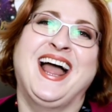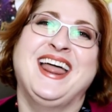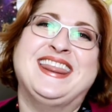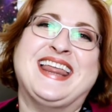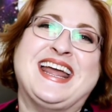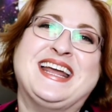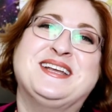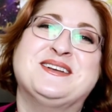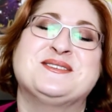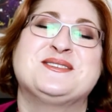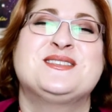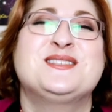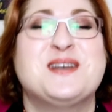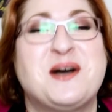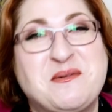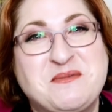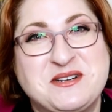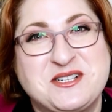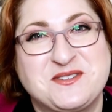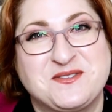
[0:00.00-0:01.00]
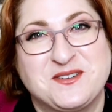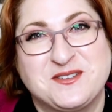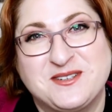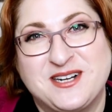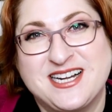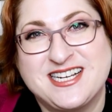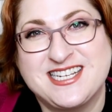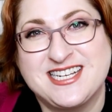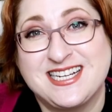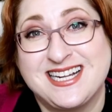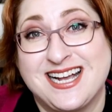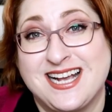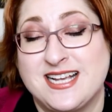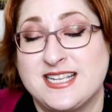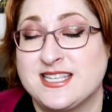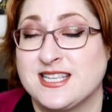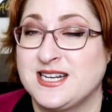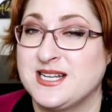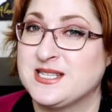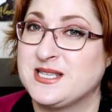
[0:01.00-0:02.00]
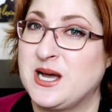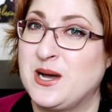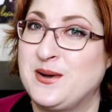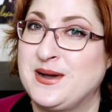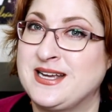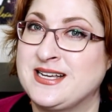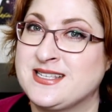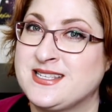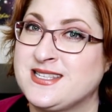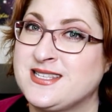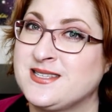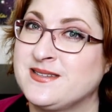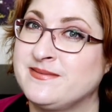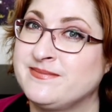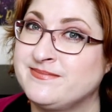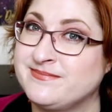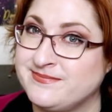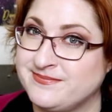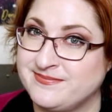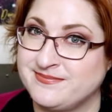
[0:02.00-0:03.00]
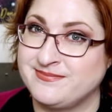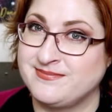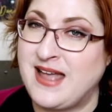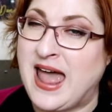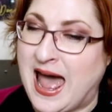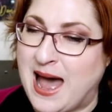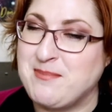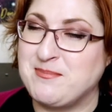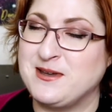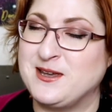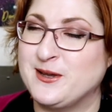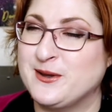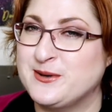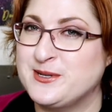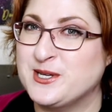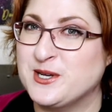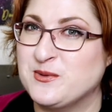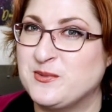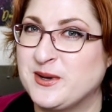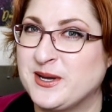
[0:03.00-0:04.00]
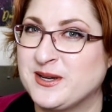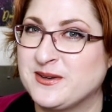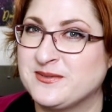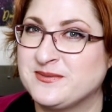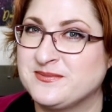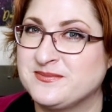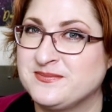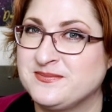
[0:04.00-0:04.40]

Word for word: Thank you so much for watching, guys, and as always, happy YouTubing.